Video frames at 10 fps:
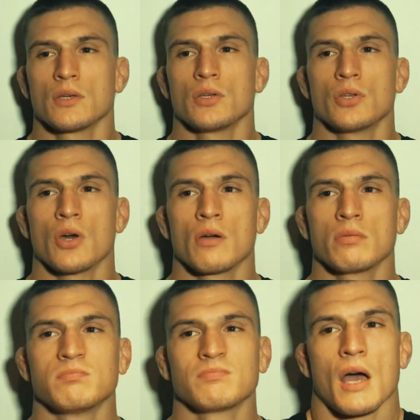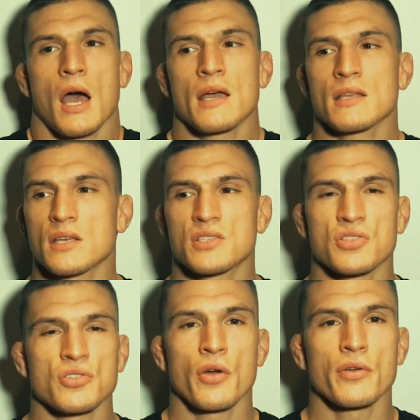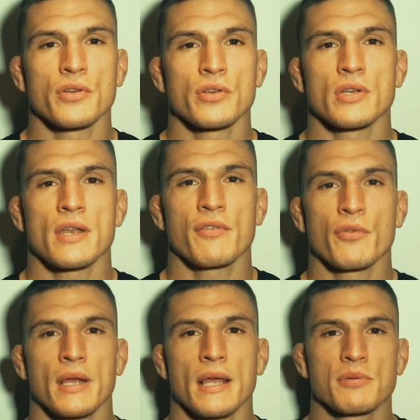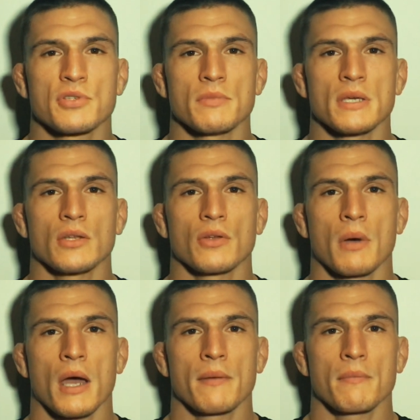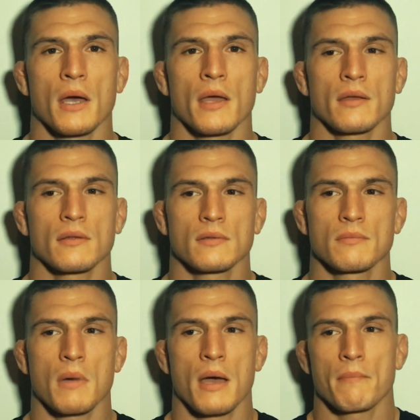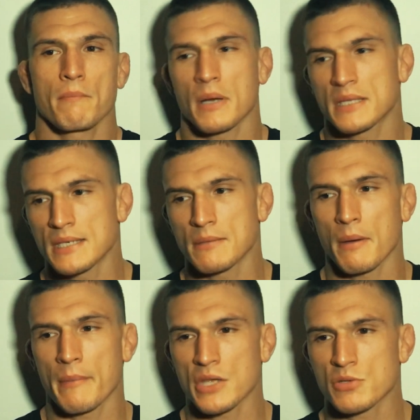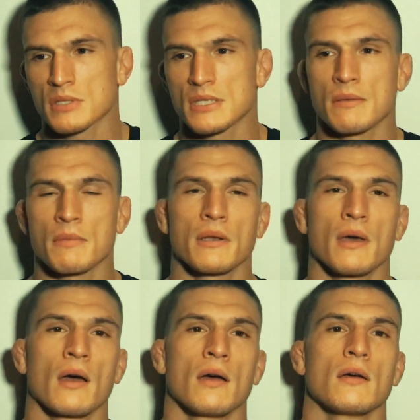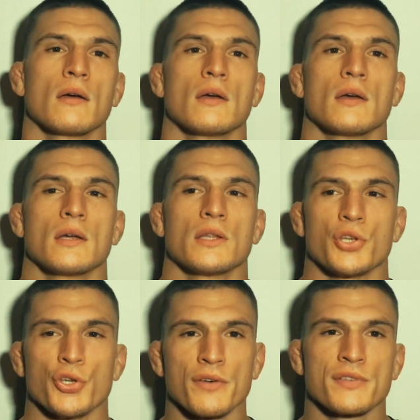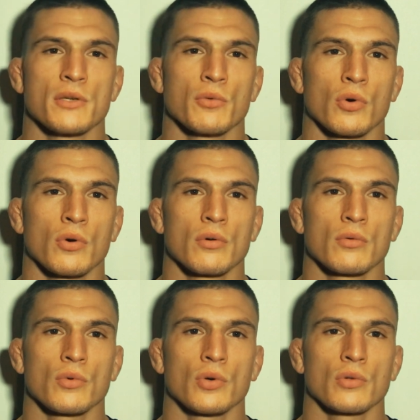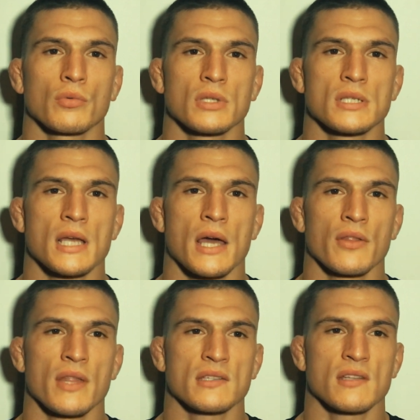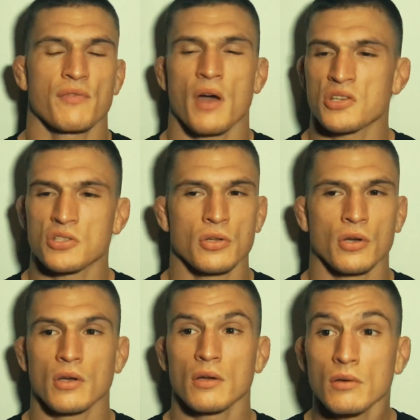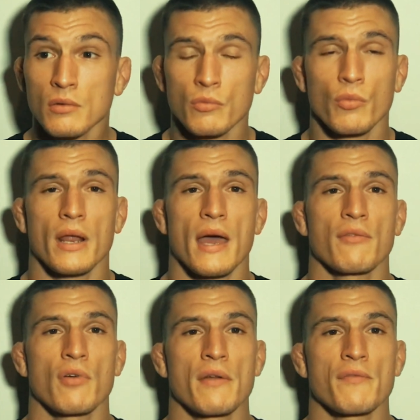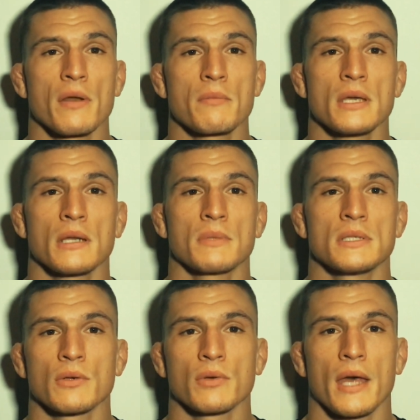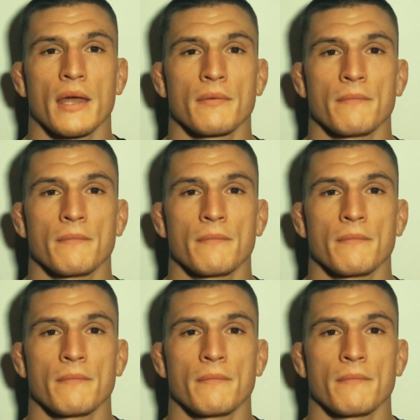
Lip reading: you know, it's never really up to me. You know, my team, my management team, and the UFC will decide on that stuff. I just look what I have right in front of me, and I'm gonna deal with that.